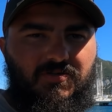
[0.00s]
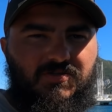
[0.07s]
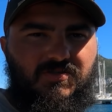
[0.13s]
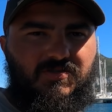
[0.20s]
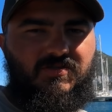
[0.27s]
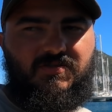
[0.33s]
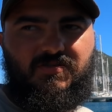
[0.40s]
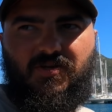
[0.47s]

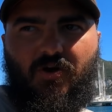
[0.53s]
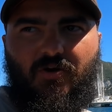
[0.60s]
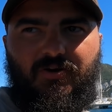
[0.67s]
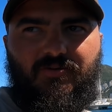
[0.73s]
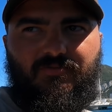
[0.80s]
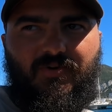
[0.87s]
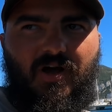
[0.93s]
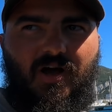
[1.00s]
us
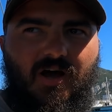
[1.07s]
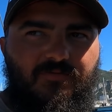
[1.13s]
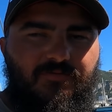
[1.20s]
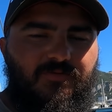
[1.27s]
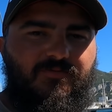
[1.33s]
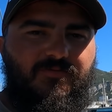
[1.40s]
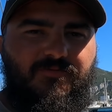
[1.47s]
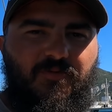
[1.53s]
kind of
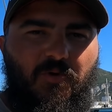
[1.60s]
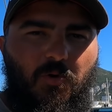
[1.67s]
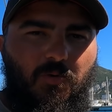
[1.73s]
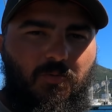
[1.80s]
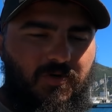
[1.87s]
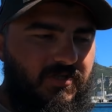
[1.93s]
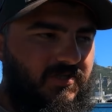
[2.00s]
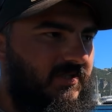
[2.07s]
off and
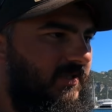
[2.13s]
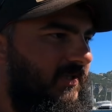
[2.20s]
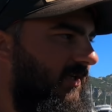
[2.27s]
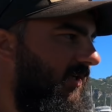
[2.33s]
forward